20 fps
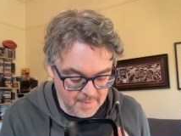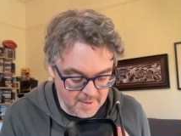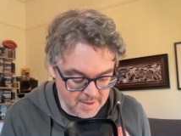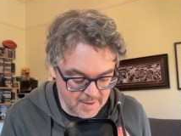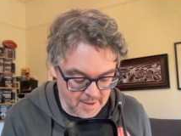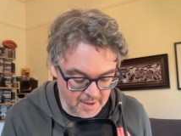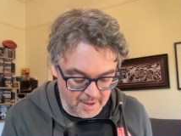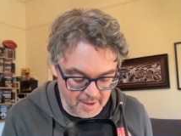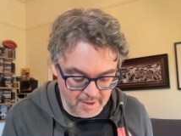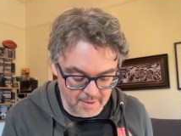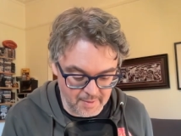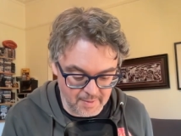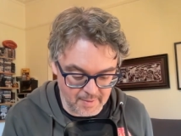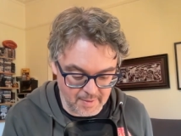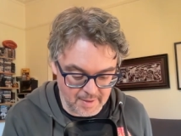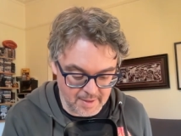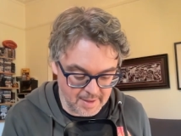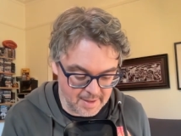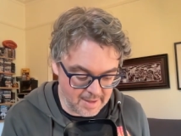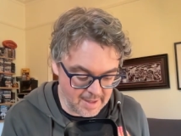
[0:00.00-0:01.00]
So
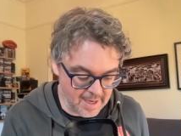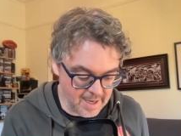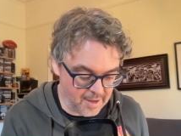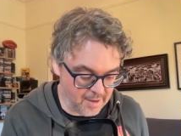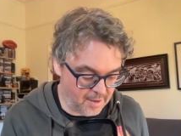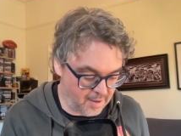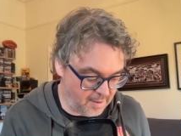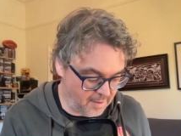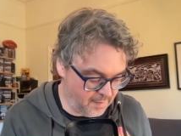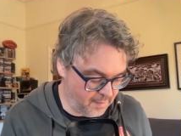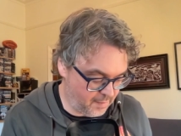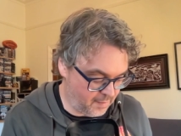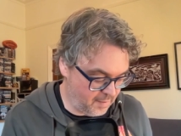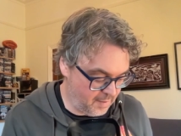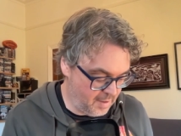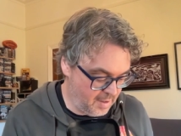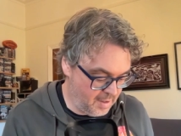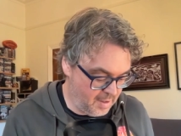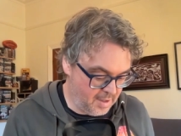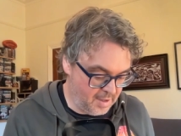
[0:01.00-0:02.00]
to start off,
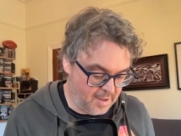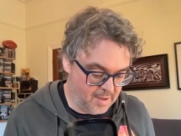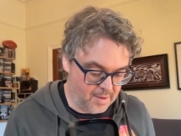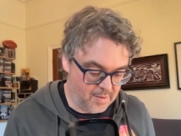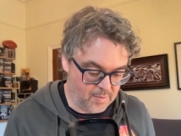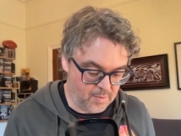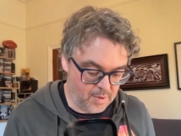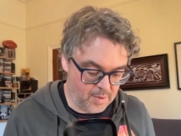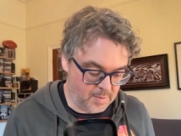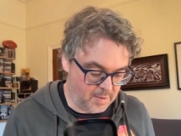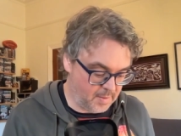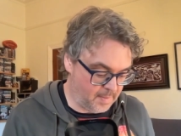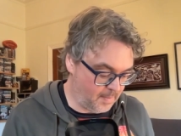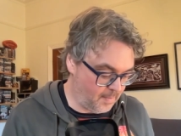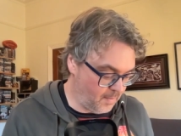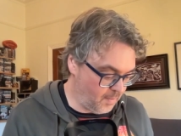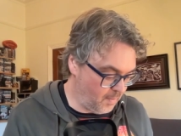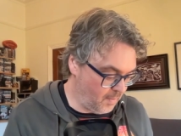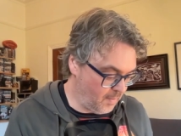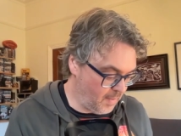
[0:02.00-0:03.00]
whoops,
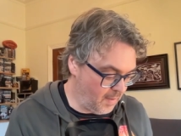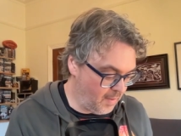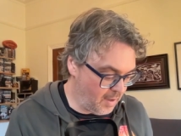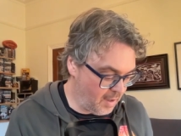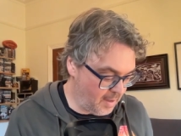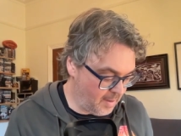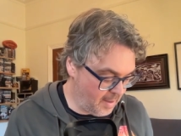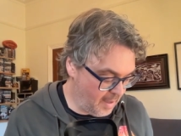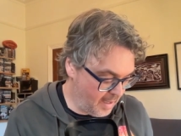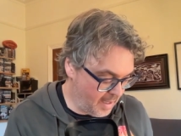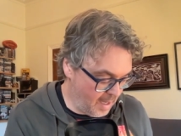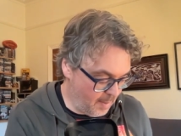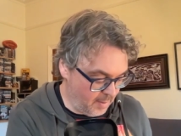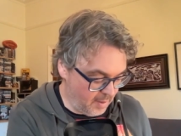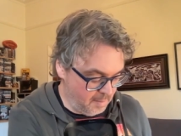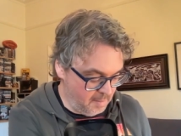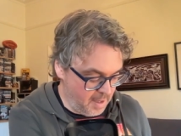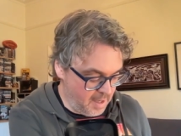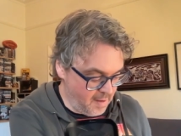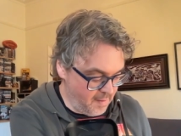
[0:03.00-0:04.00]
we've got a couple
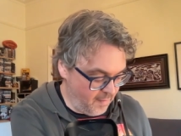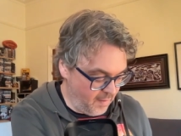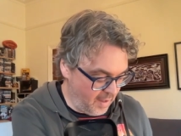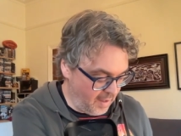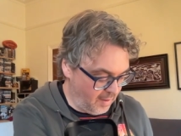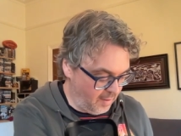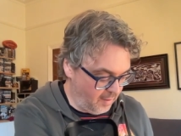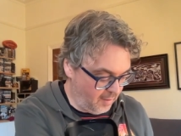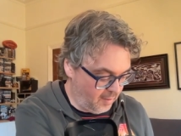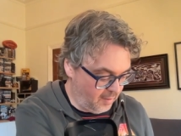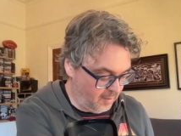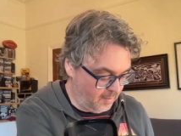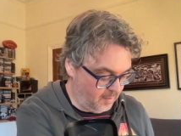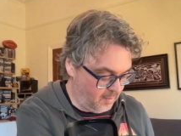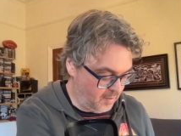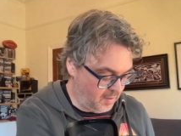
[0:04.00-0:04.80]
of minifigs.